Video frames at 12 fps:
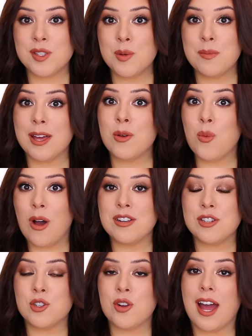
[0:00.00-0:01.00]
you might want
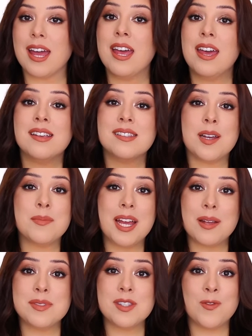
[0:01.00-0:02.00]
to try.
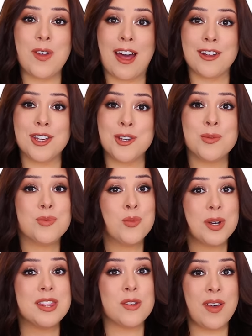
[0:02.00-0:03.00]
Sometimes the value value with the